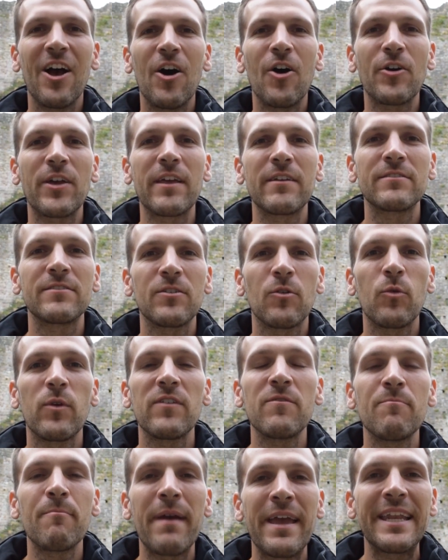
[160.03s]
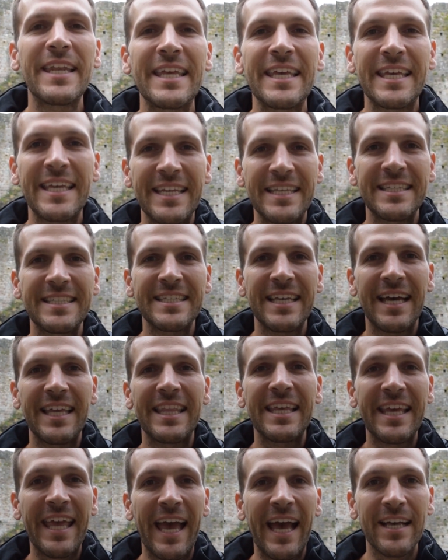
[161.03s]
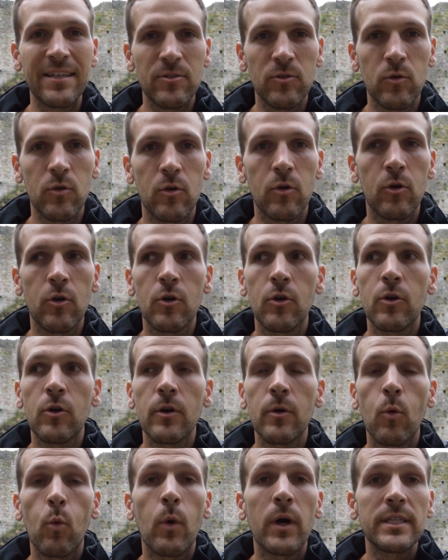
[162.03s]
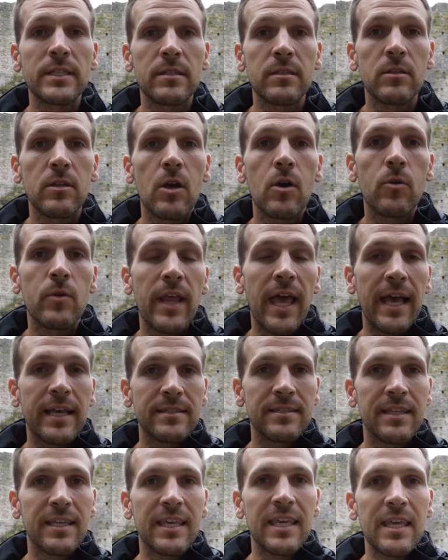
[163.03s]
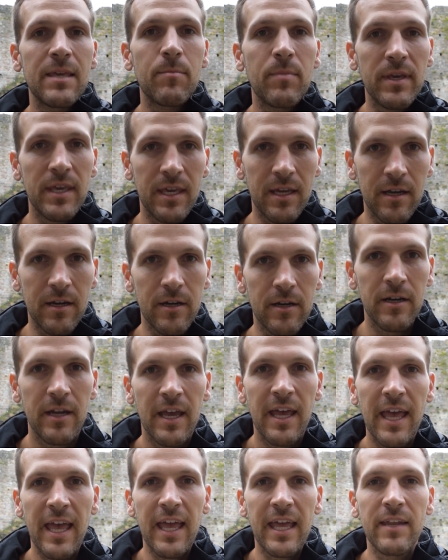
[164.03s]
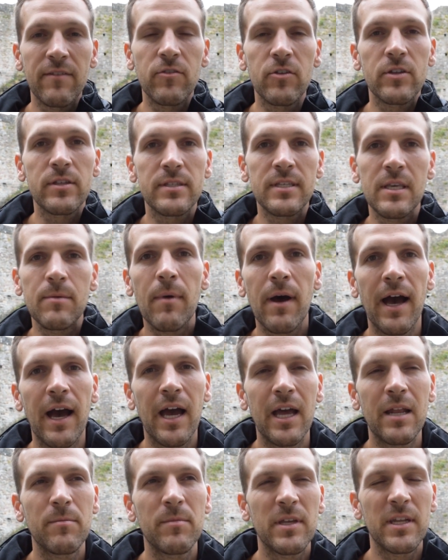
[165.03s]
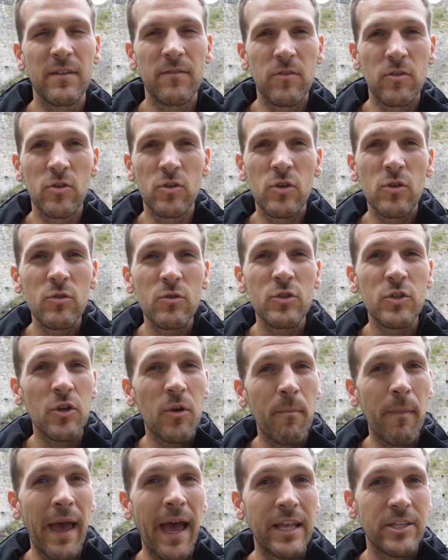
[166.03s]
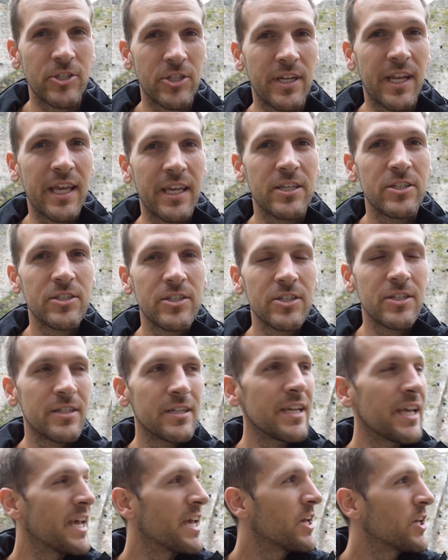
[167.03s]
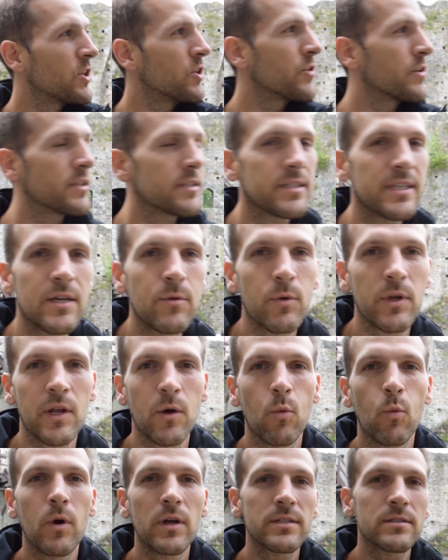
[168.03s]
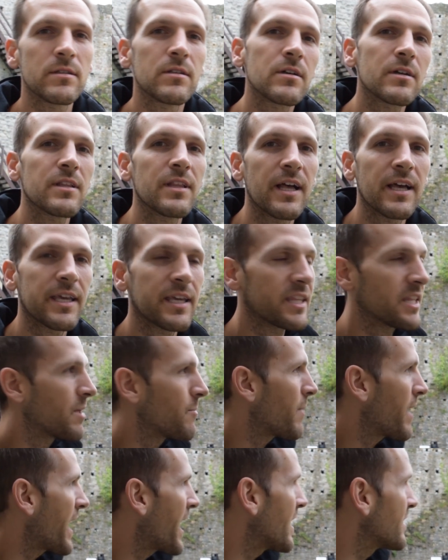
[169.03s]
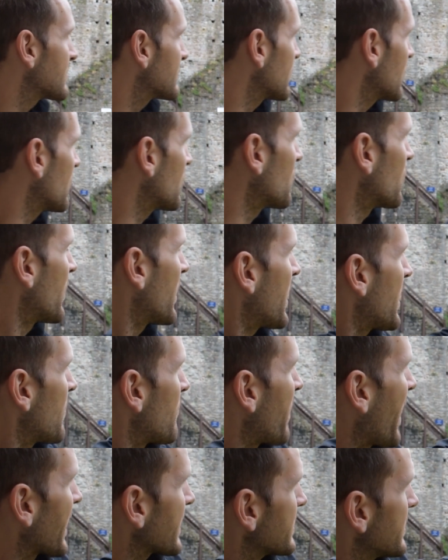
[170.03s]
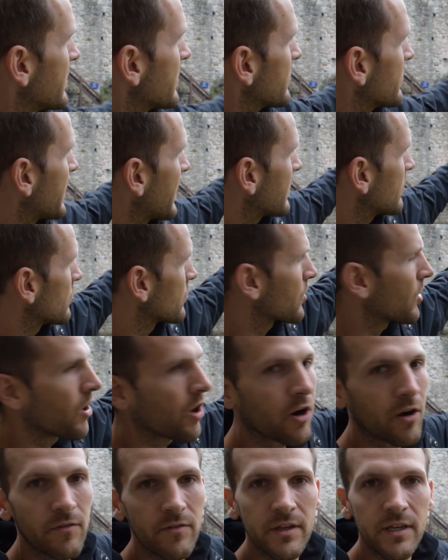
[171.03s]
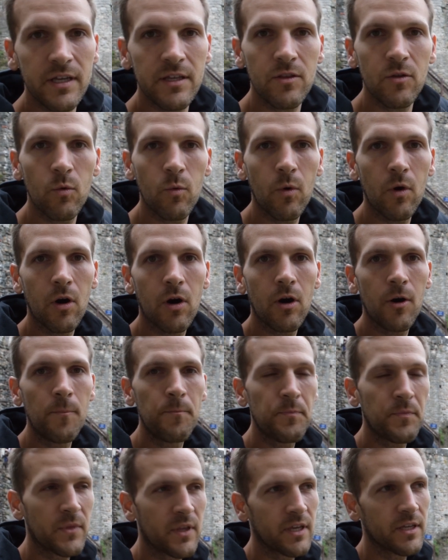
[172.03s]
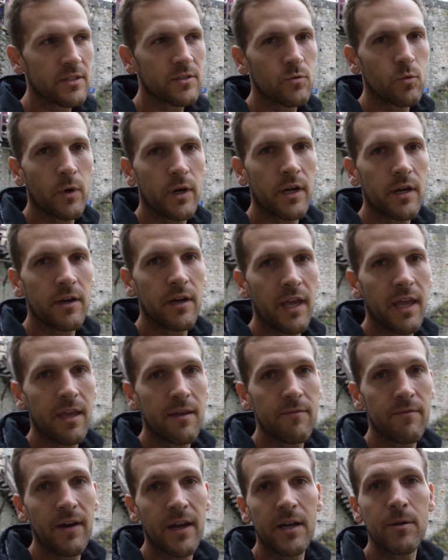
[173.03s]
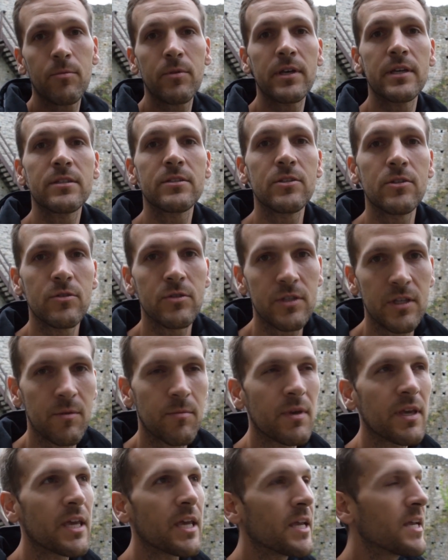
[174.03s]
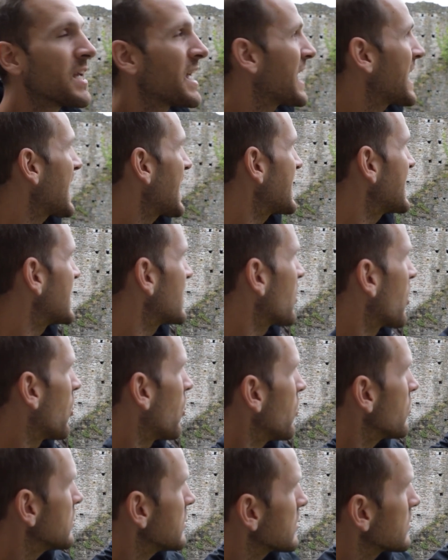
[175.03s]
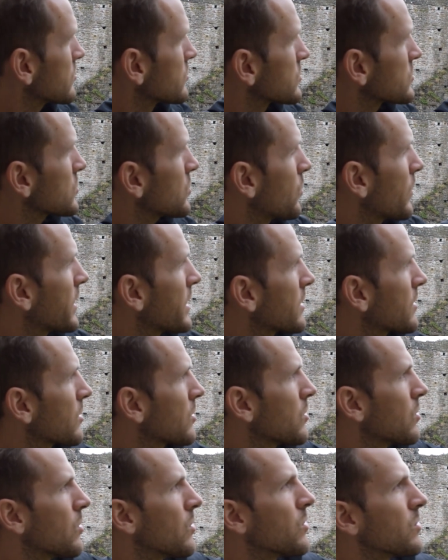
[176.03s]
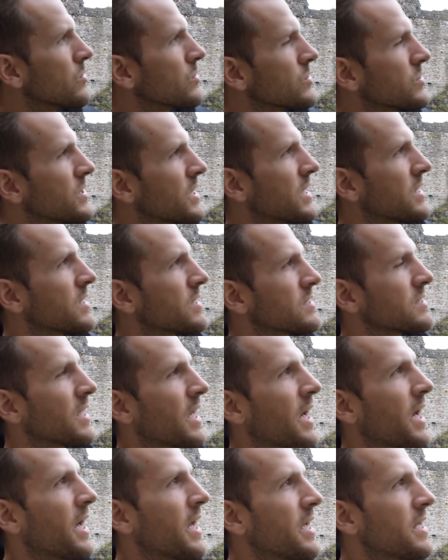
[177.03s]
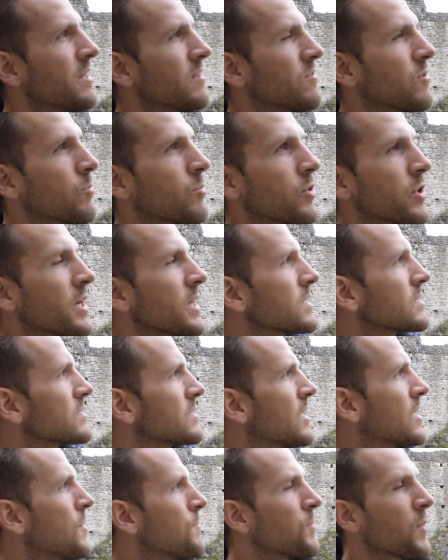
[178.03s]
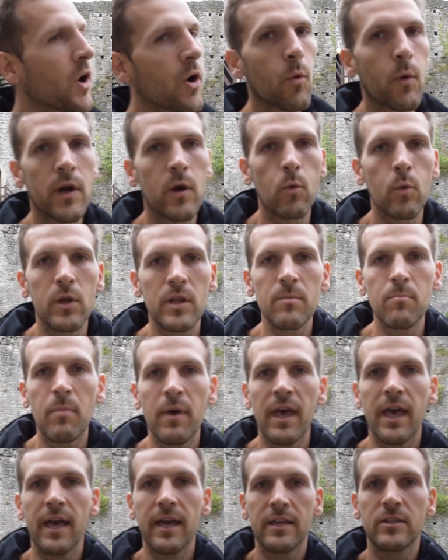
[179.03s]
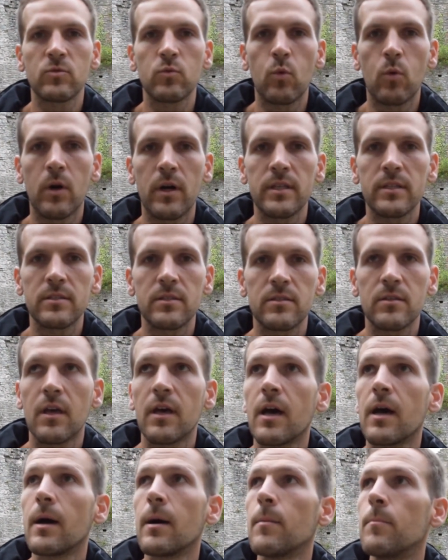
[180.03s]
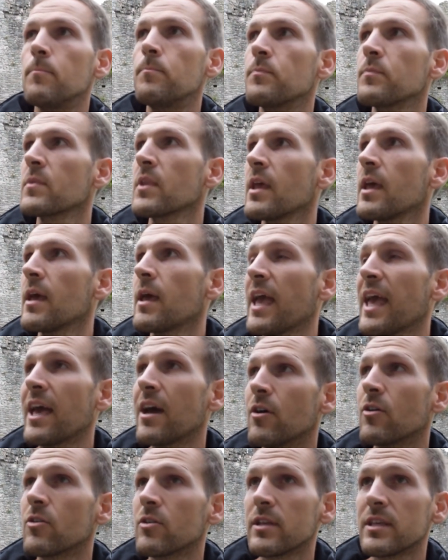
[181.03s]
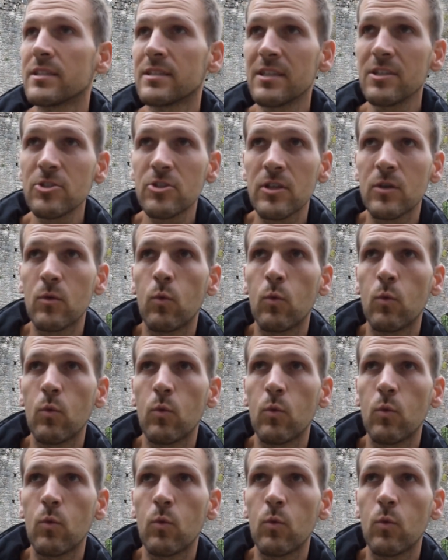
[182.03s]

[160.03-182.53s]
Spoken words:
Okay, so we've made it inside the castle, or what's known as the keep here. And if you can see behind me, and if you use your imagination, you can see what it once looked like in the past. So back there, that little carving in the wall is where a fireplace used to be. And then all the little square holes in the side of the bricks are where wooden pegs once held essentially